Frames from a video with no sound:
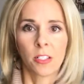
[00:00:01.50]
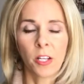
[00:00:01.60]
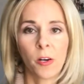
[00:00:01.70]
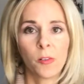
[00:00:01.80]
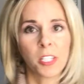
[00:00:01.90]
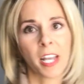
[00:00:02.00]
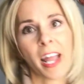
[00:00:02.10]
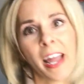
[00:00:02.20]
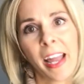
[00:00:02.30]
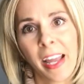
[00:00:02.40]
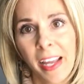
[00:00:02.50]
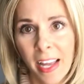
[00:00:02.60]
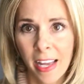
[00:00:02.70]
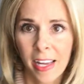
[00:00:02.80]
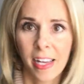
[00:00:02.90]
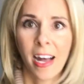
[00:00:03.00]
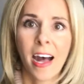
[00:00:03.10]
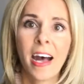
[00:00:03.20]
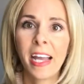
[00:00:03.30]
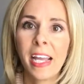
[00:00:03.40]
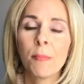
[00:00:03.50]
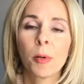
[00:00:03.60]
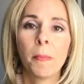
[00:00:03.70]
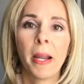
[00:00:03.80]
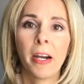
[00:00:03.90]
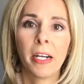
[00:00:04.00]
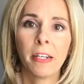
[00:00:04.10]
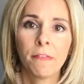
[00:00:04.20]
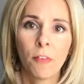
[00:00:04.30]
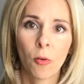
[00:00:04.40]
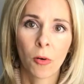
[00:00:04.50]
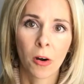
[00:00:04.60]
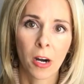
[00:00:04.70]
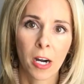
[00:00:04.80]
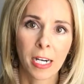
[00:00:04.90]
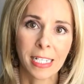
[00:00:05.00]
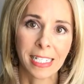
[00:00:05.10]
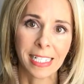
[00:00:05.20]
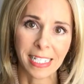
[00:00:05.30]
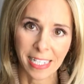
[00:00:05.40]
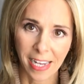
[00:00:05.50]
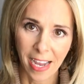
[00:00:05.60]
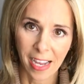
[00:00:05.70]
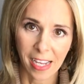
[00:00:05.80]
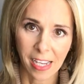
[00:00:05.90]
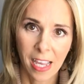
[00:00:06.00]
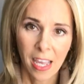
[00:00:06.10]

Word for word: So today I am preparing for D-Day.